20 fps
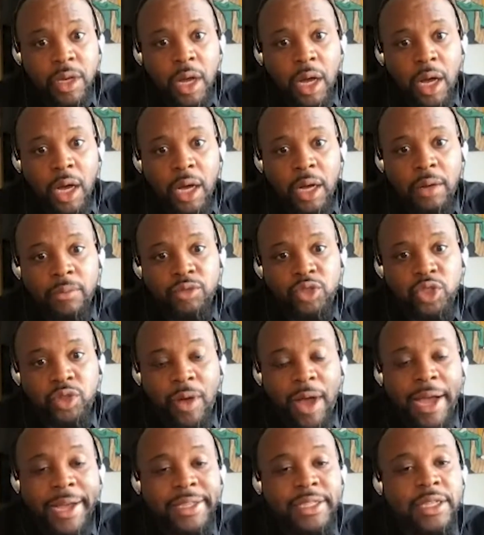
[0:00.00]
um,
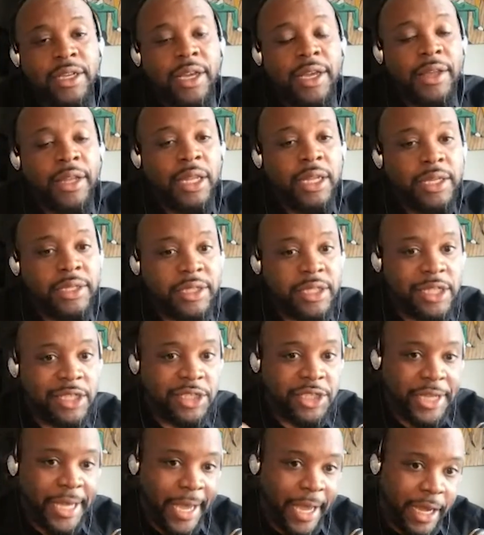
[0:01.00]
trying to elicit
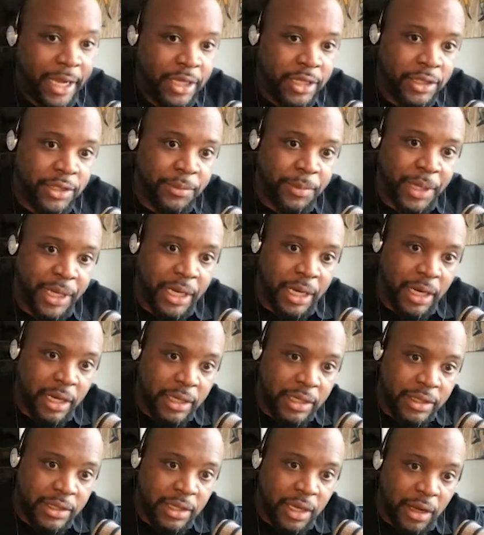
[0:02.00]
change
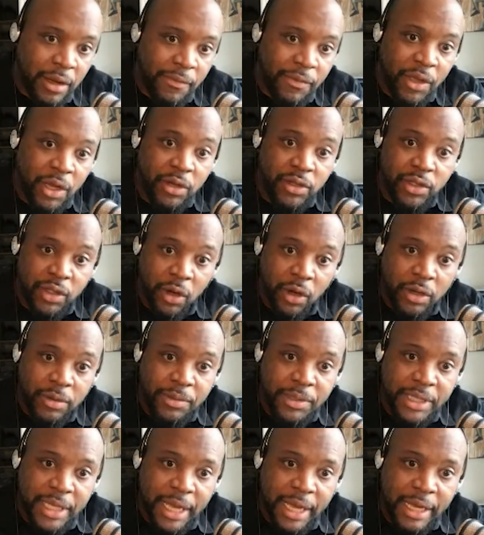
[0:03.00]
because of their
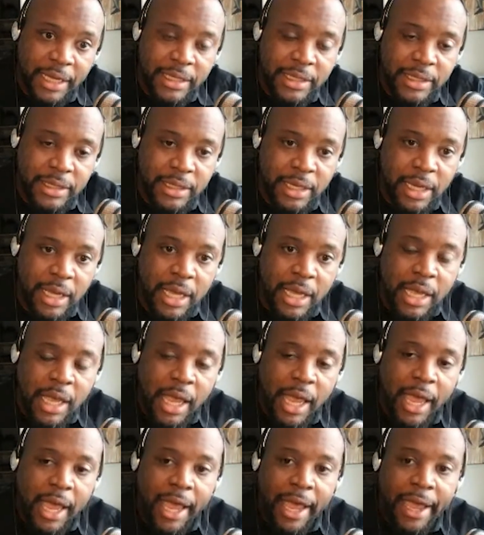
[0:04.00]
circumstance
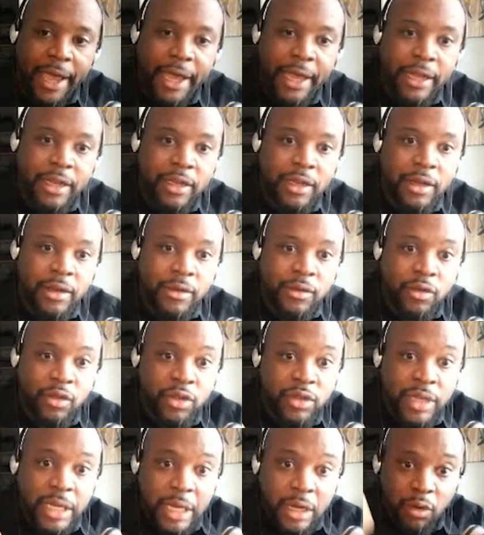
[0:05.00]
and
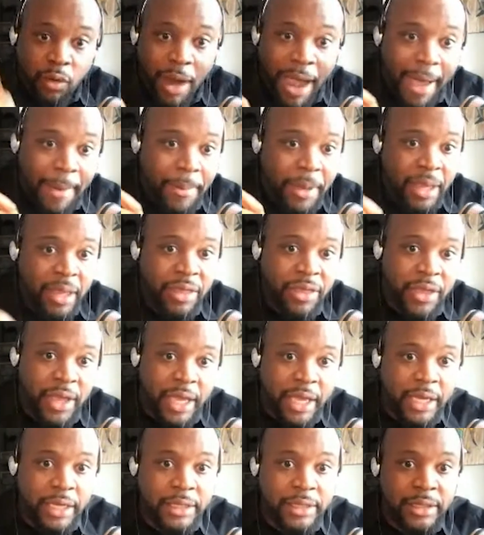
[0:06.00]
grabbing
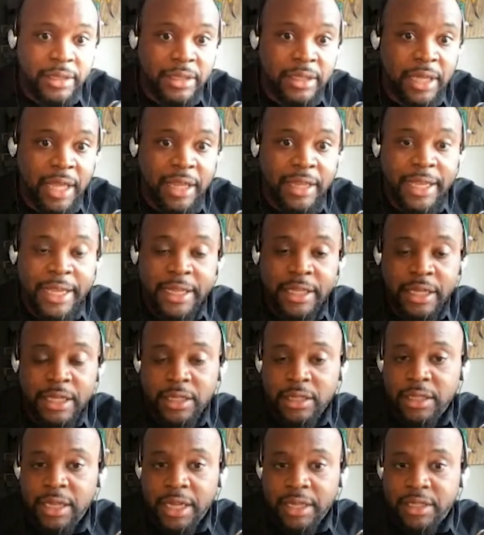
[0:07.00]
things that they
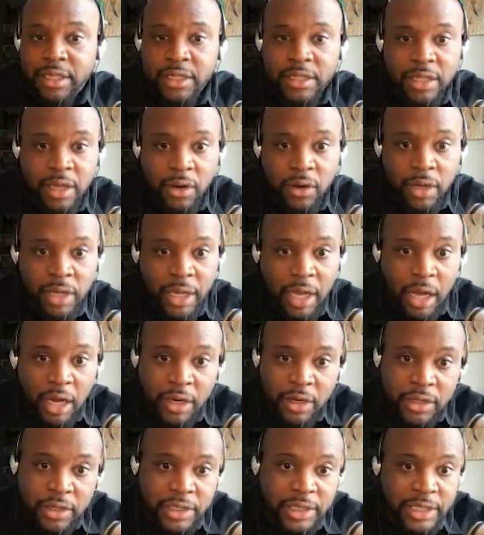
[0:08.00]
didn't necessarily
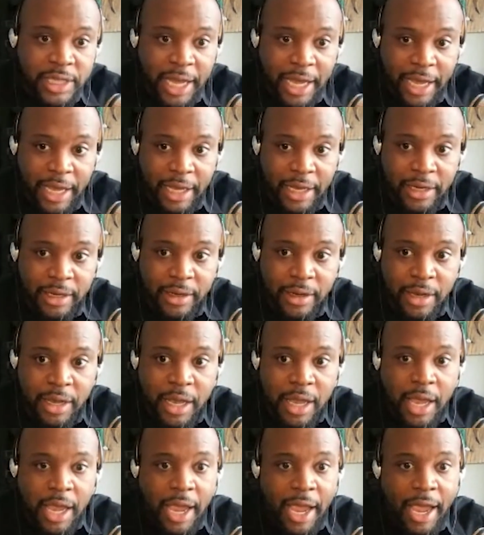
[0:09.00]
understand
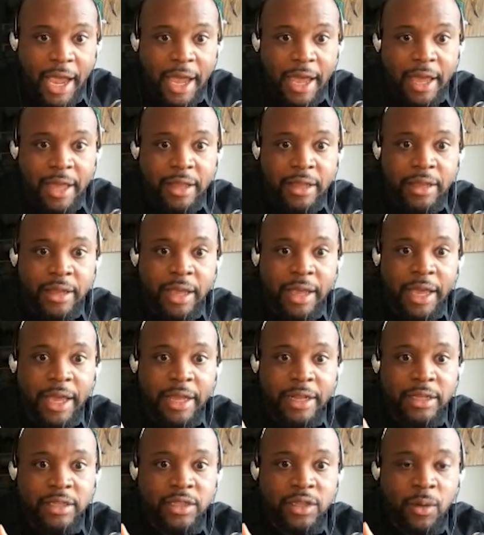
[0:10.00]
and
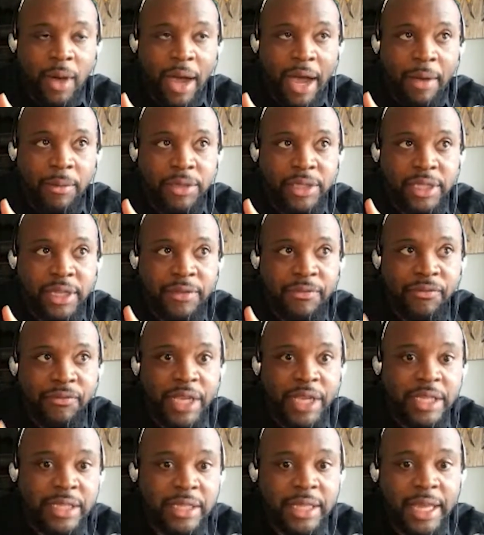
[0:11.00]
and so i was
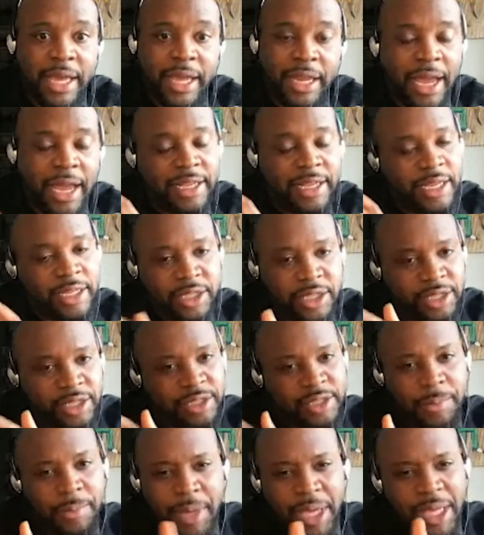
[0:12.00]
convinced that I, it
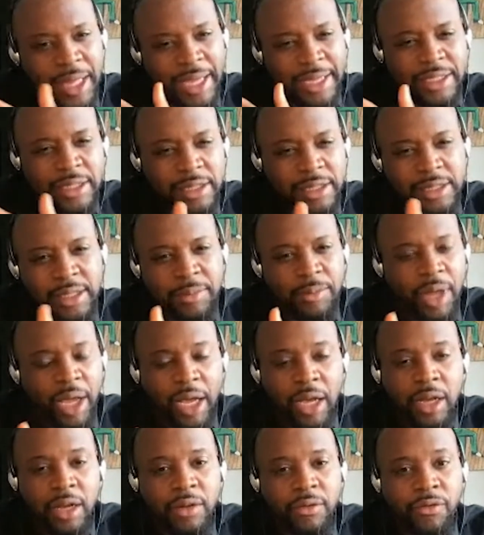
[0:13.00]
just to me that just seemed
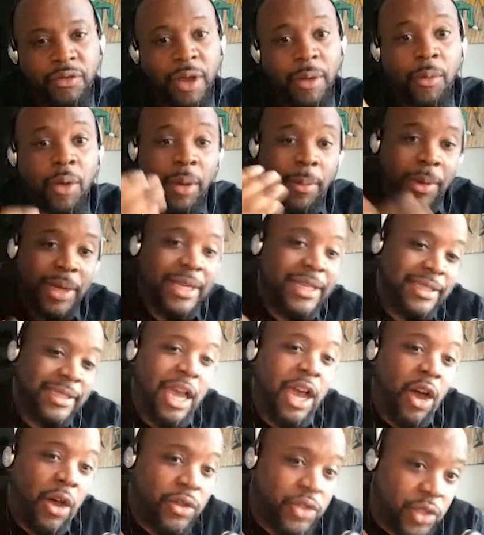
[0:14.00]
like a good framework because
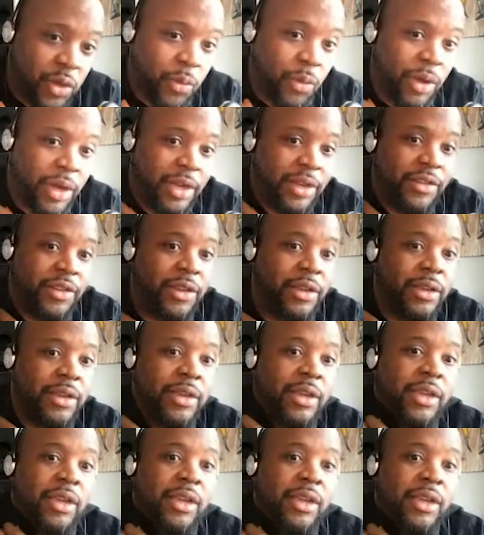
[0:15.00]
i also wanted to